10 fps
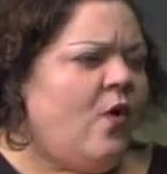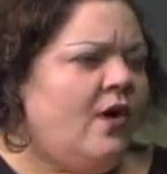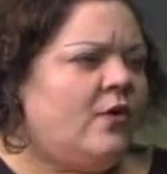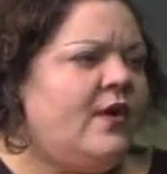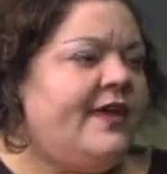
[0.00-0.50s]

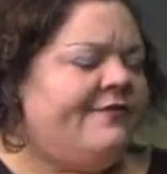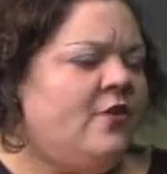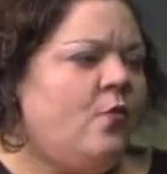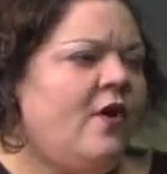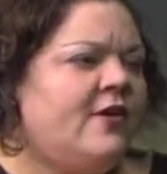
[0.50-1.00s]
work if
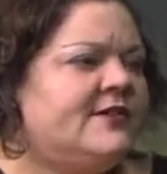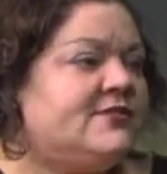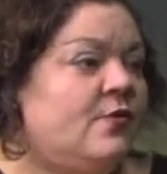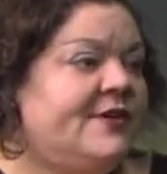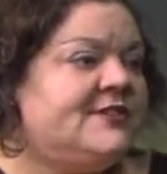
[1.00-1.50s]
your work is
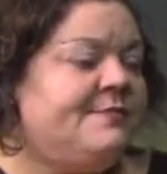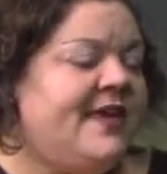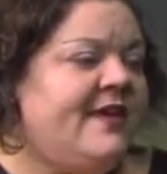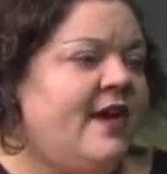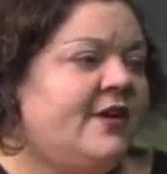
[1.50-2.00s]
going to
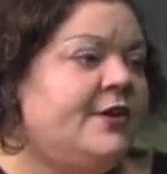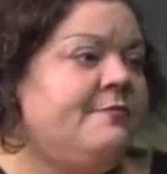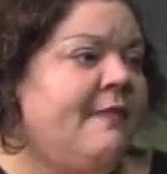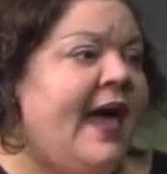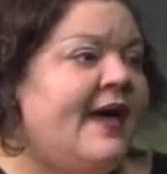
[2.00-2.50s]
be a good
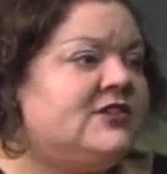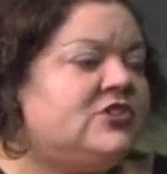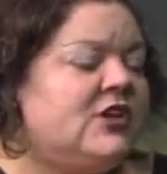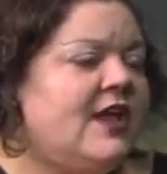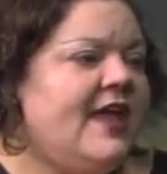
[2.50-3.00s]

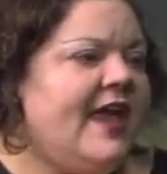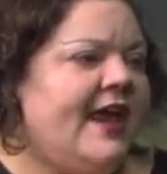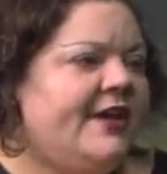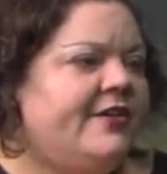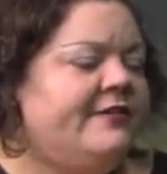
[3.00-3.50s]
match
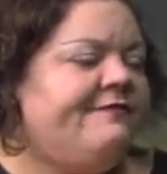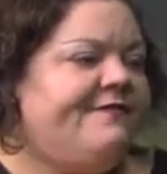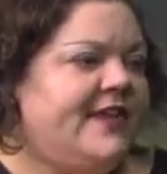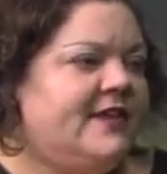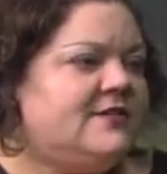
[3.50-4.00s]
and a good
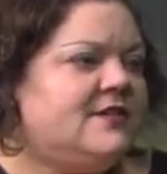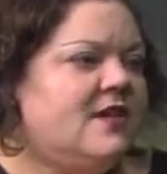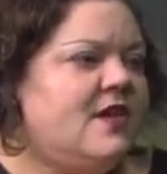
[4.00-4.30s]
fit,